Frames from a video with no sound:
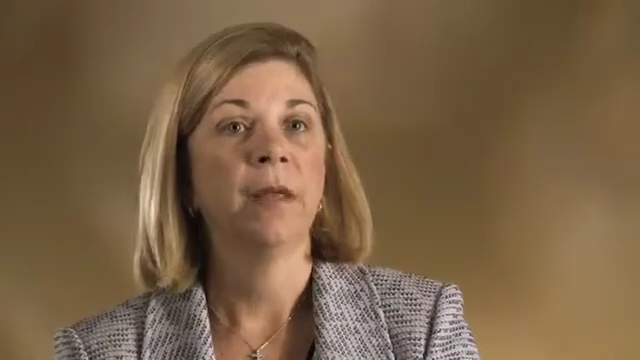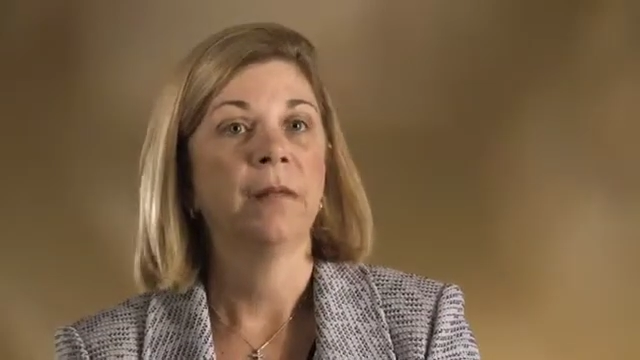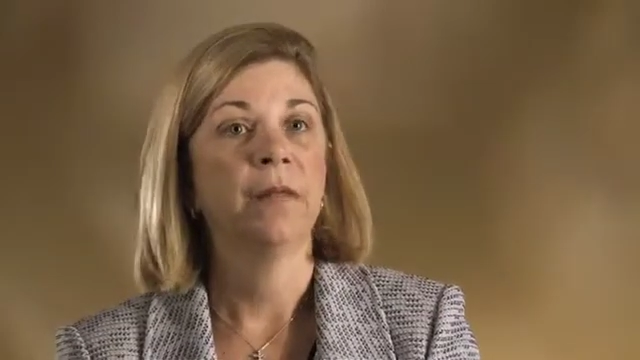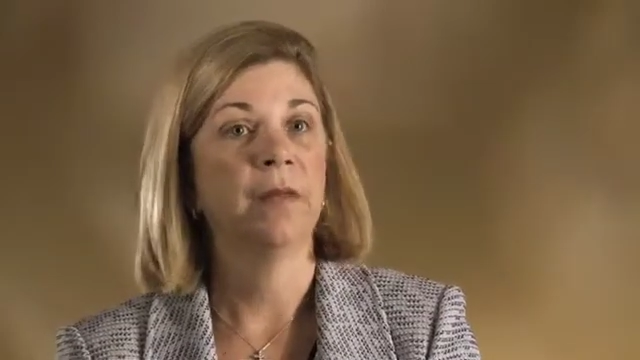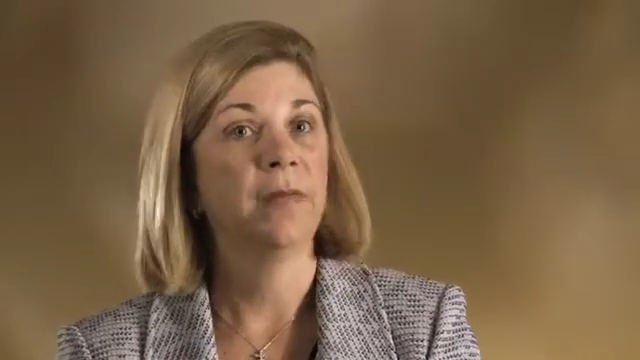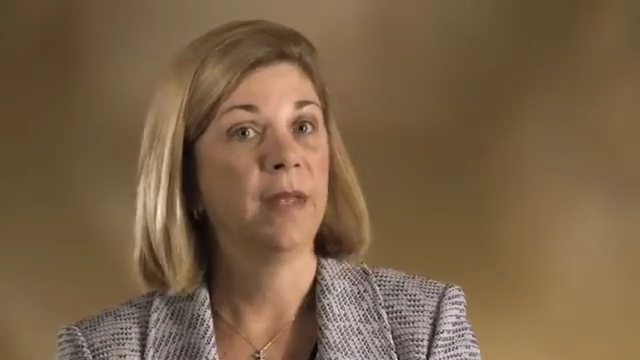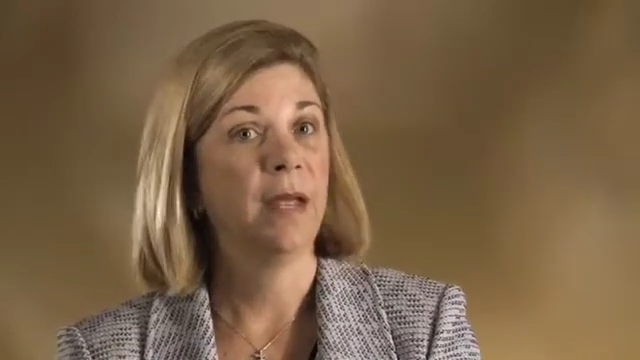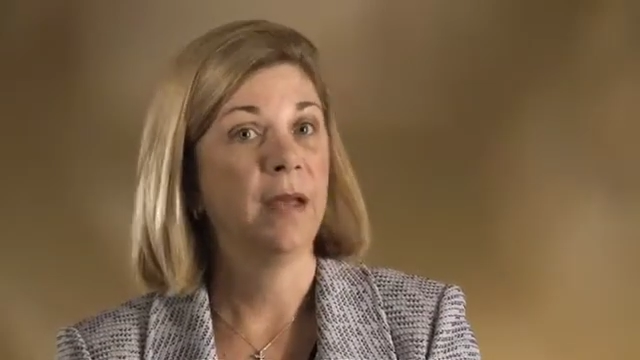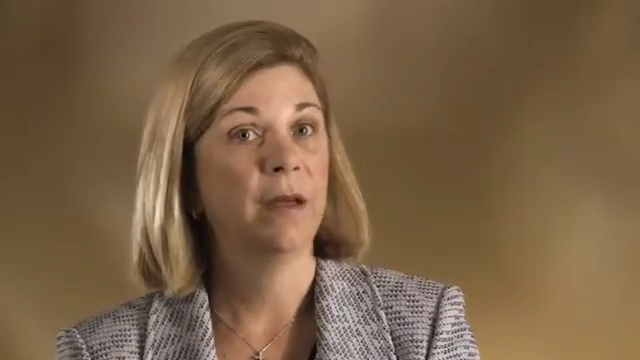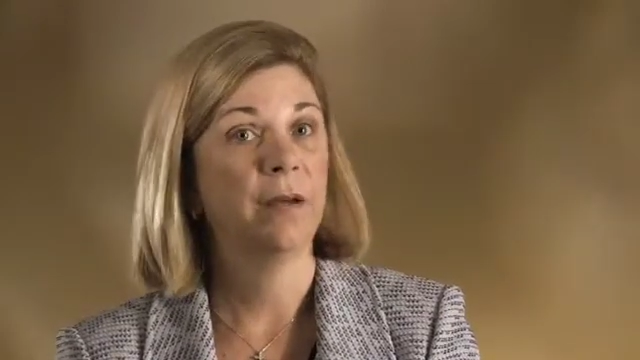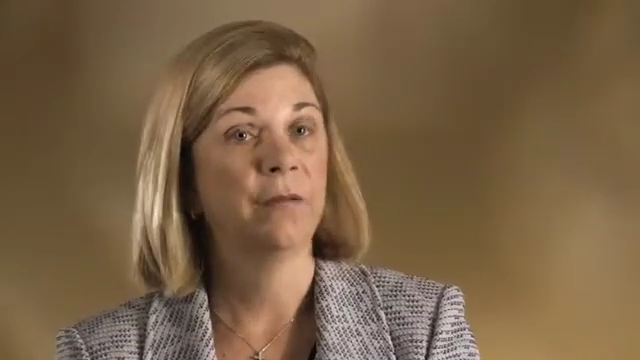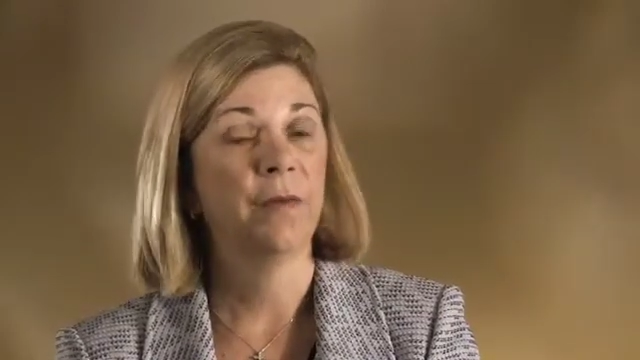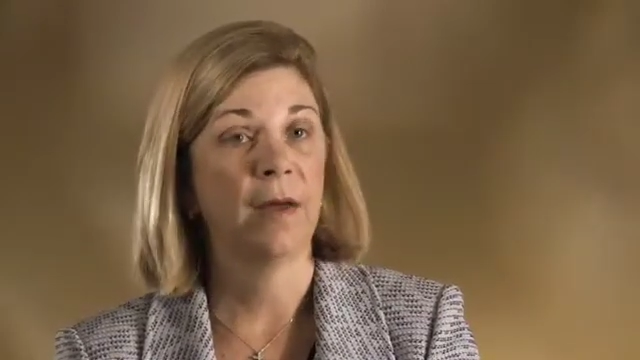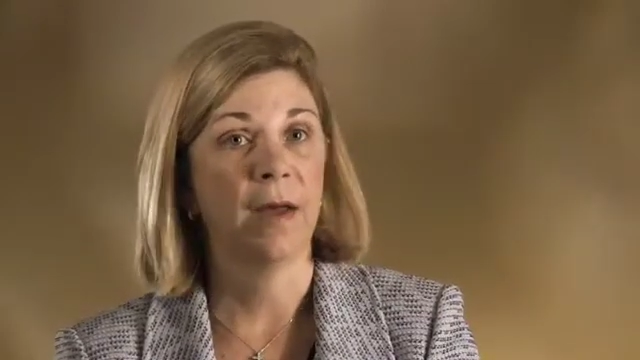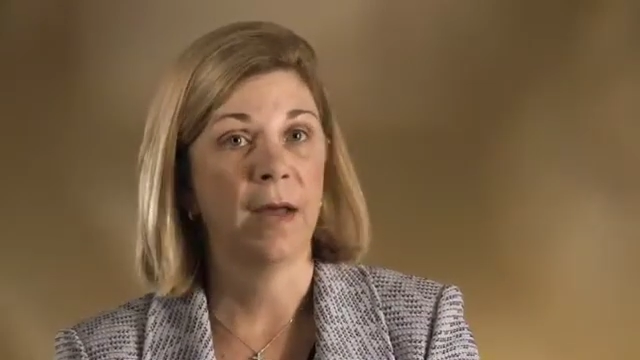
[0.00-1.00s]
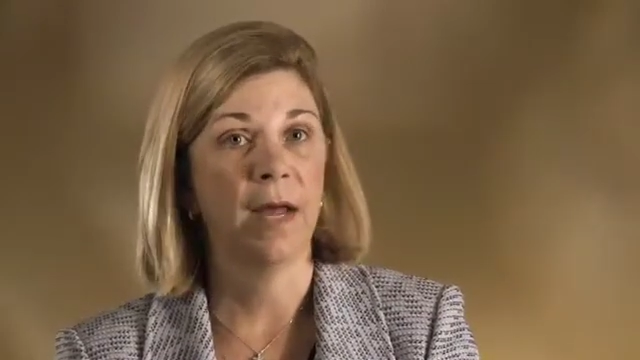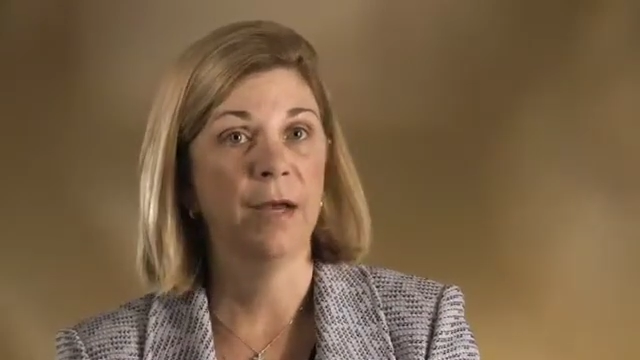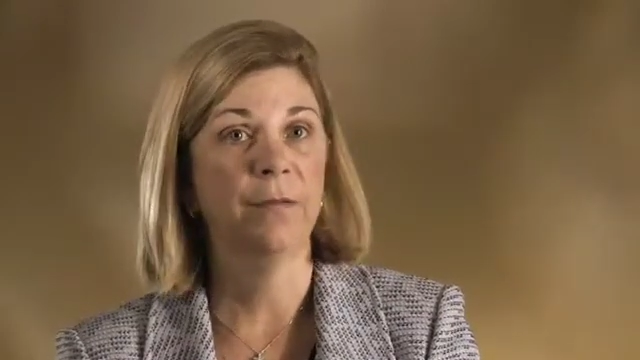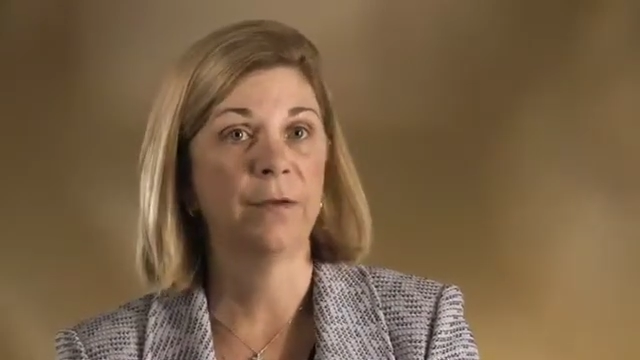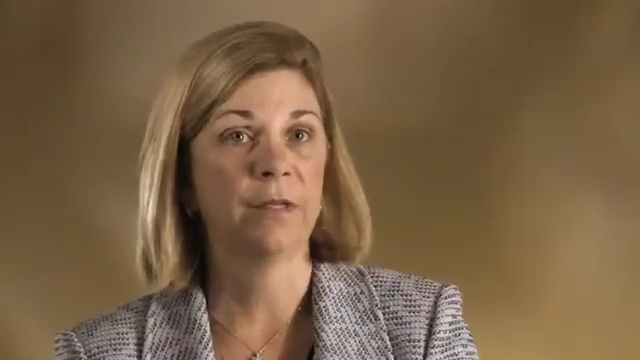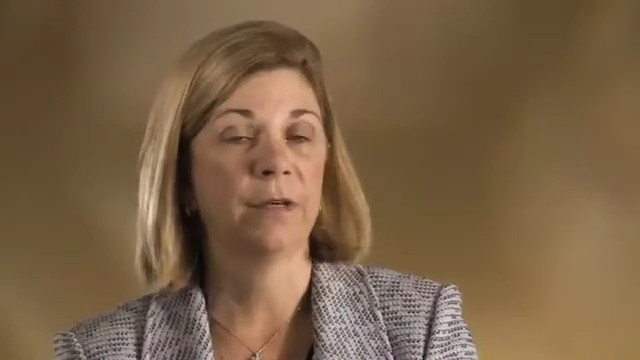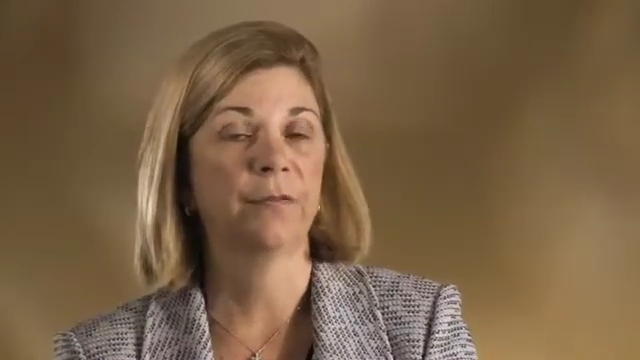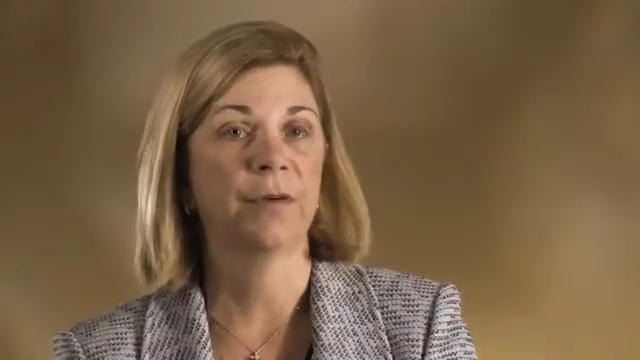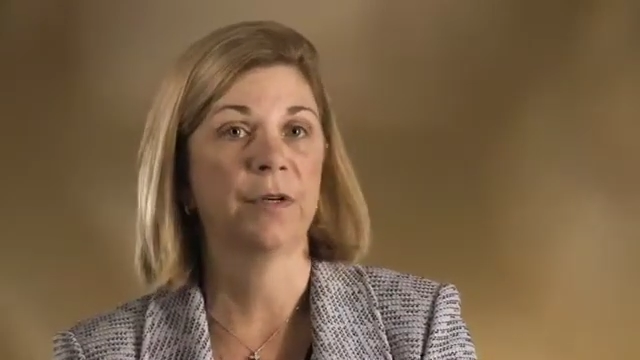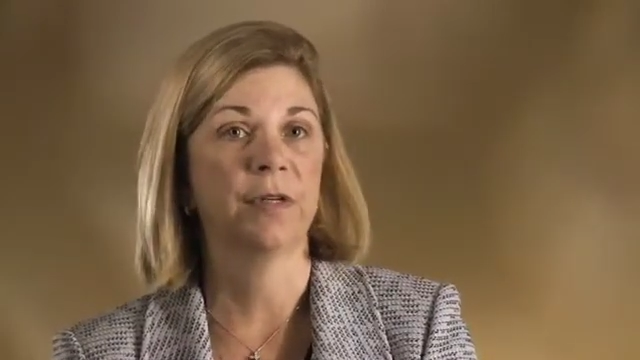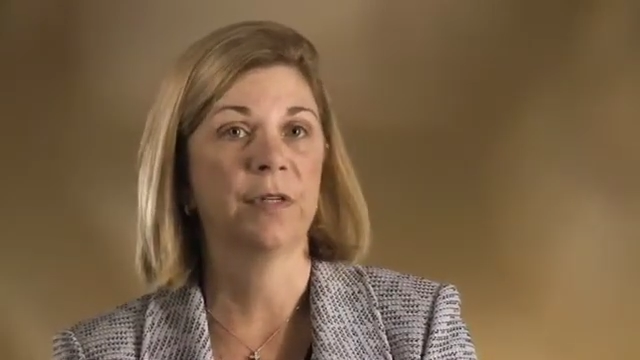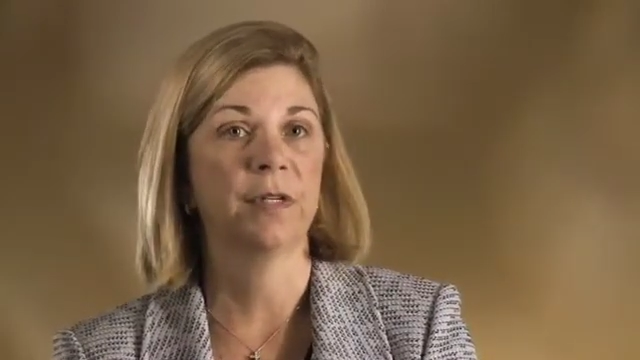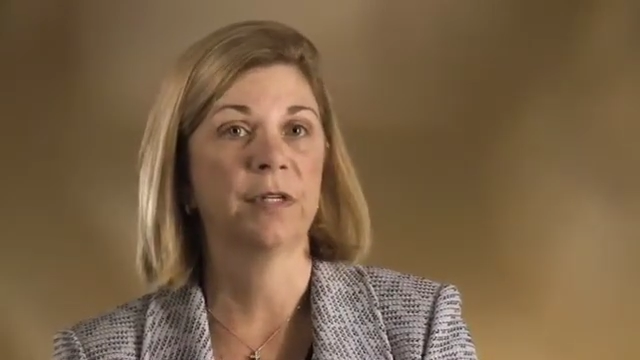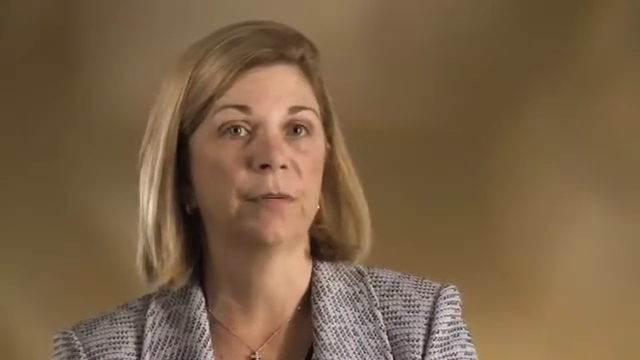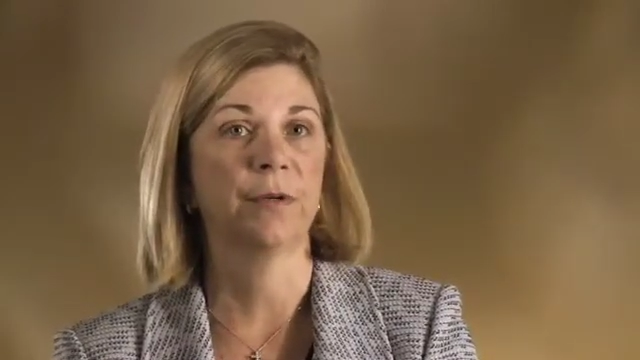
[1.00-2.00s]
that they have a high risk for
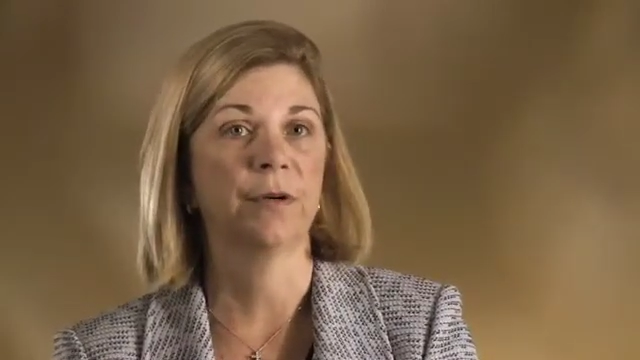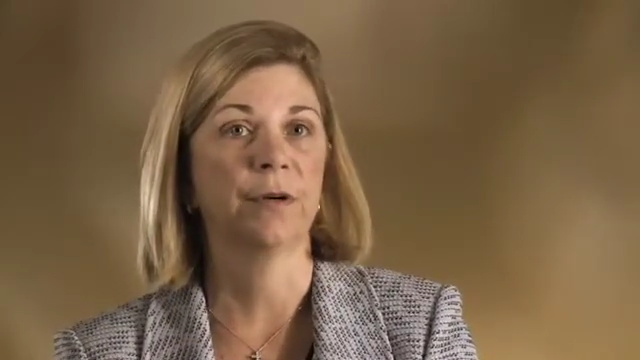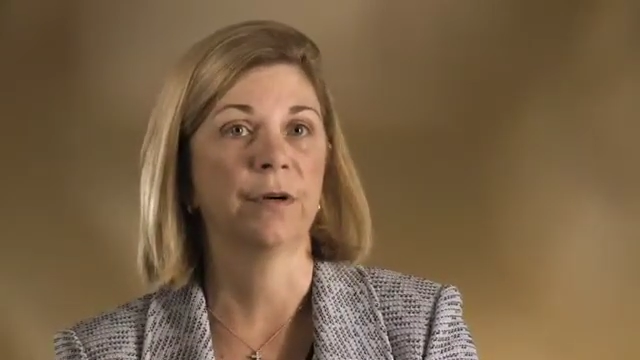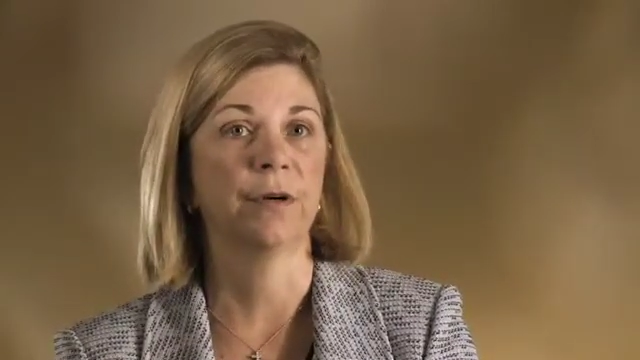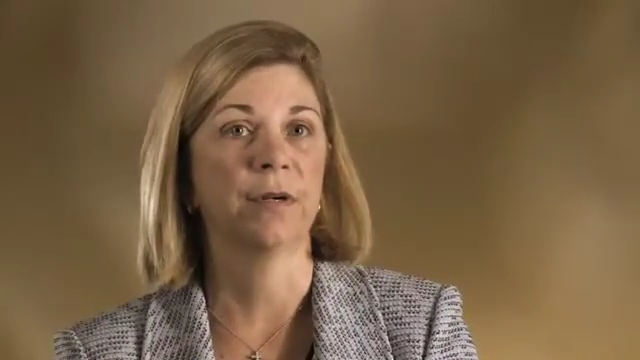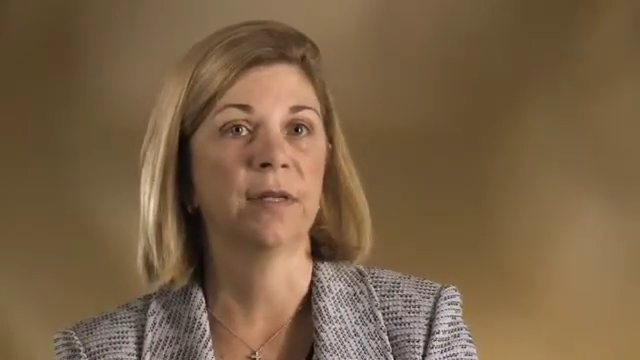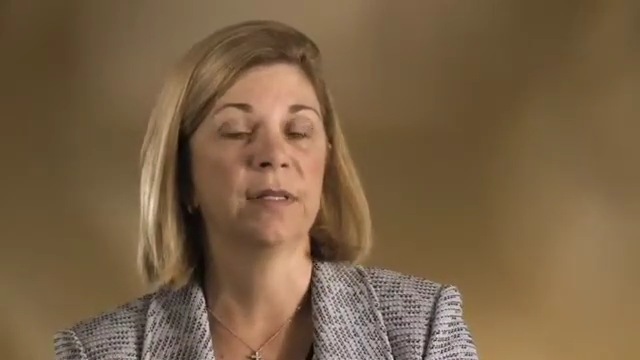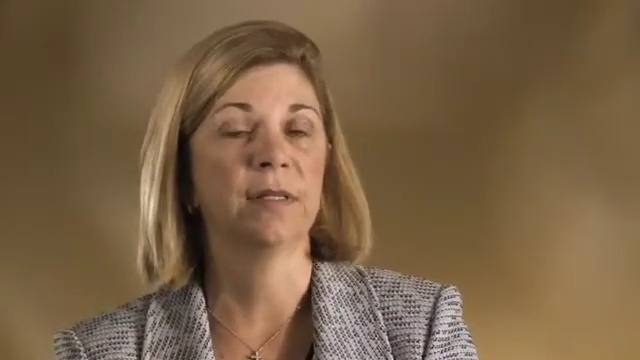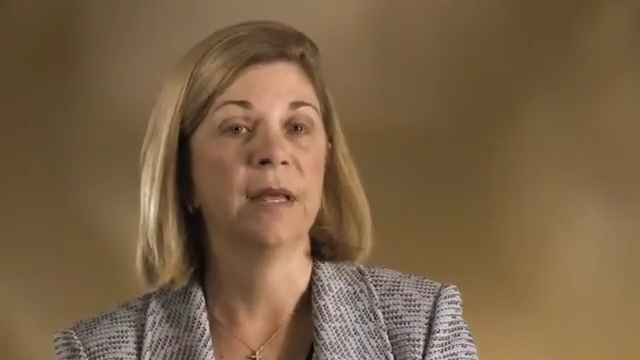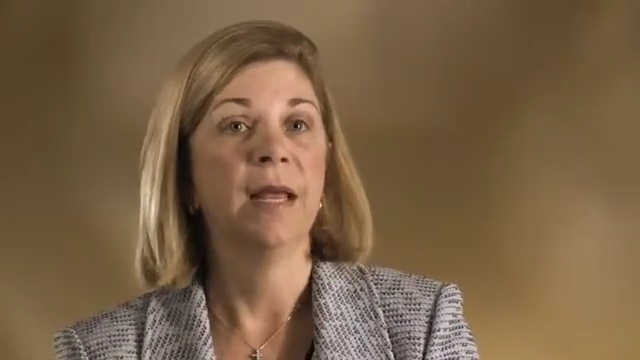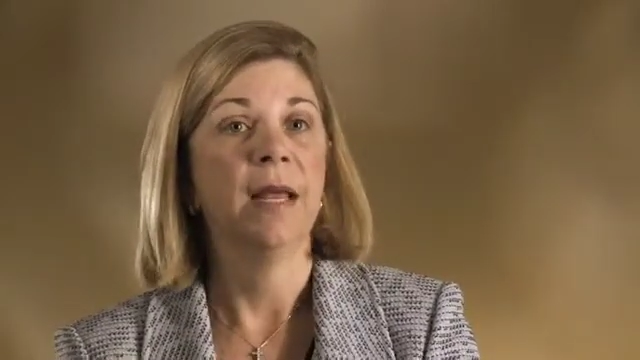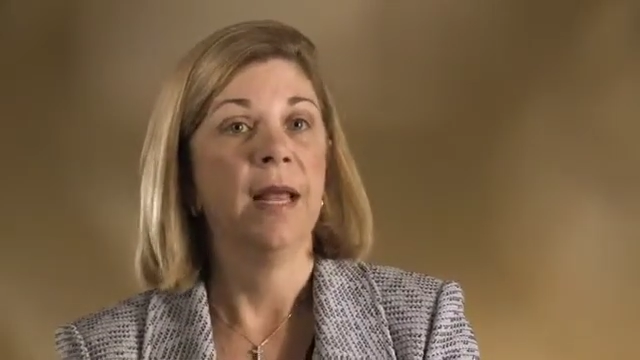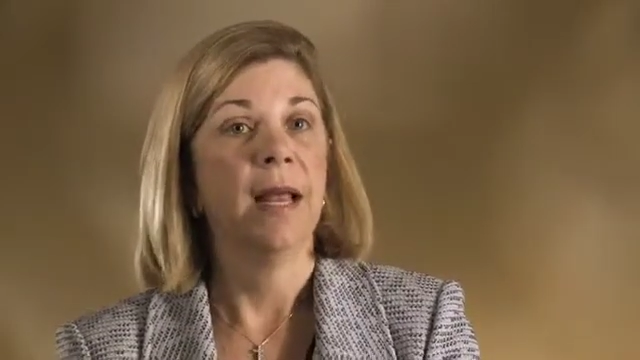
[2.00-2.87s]
disease recurrence.